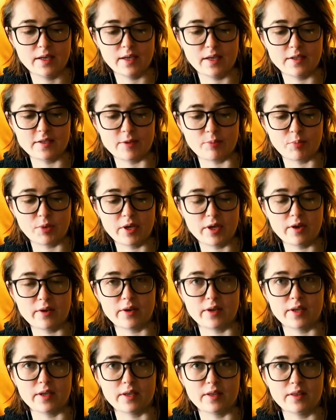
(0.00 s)
is
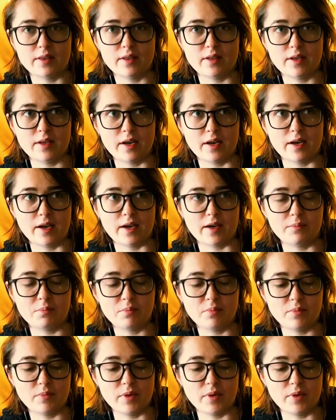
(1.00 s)
appearing, uh,